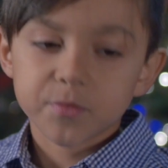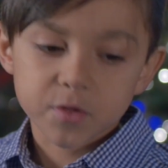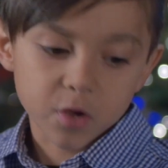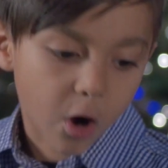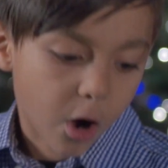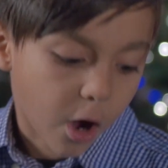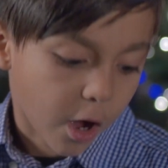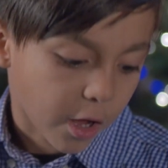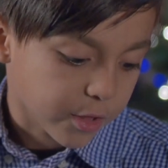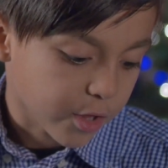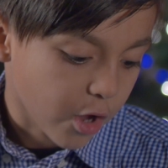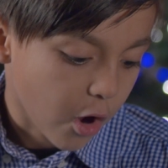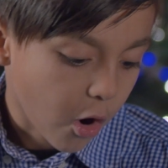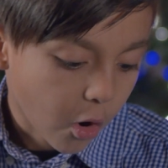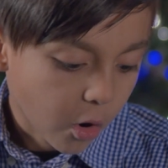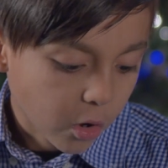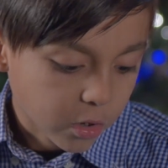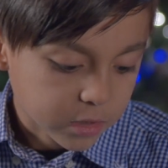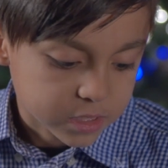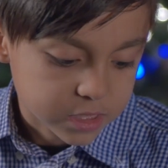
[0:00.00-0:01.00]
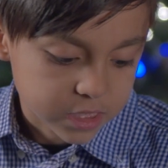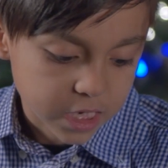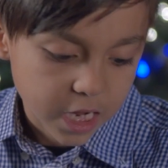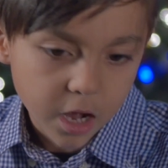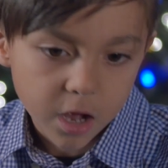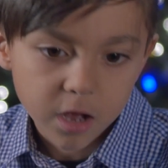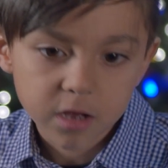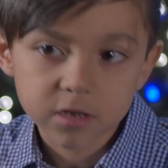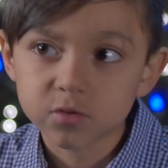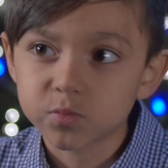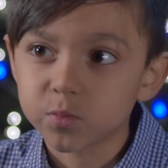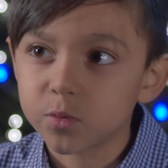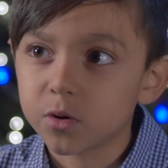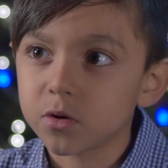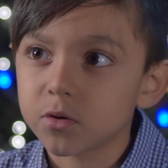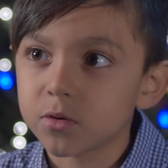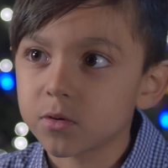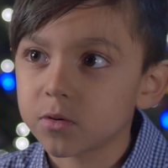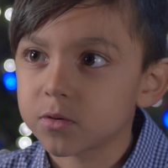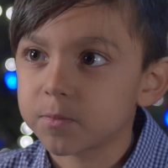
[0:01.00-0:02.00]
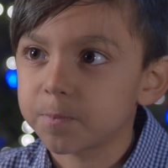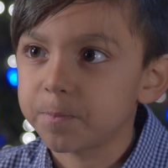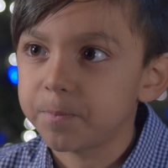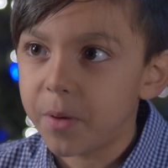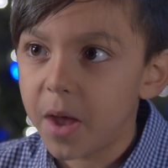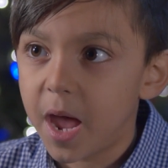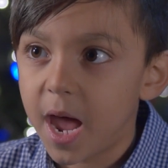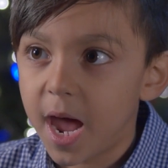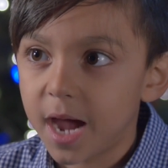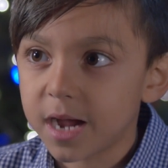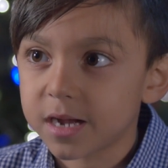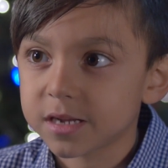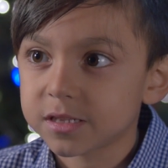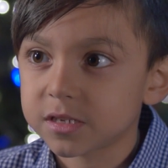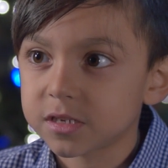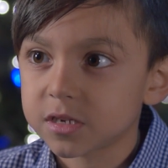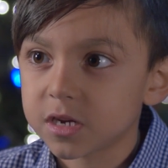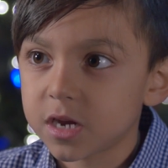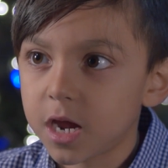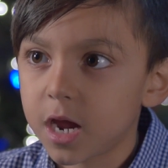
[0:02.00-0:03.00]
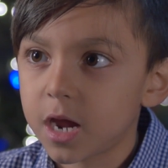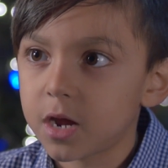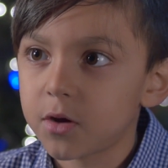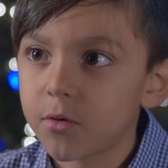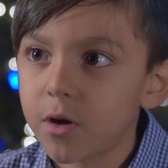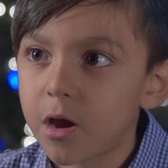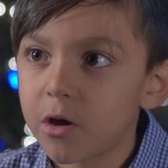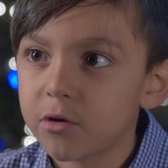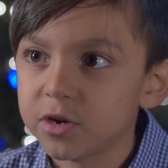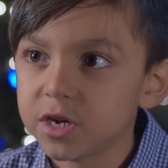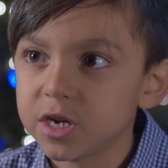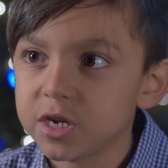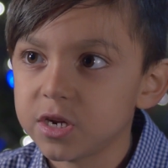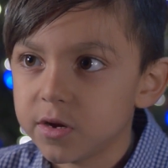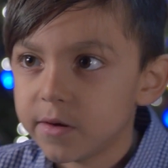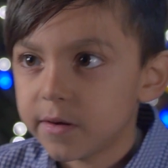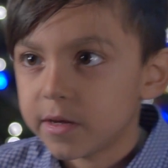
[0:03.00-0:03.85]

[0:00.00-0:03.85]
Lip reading: All the hotels were packed and crowded.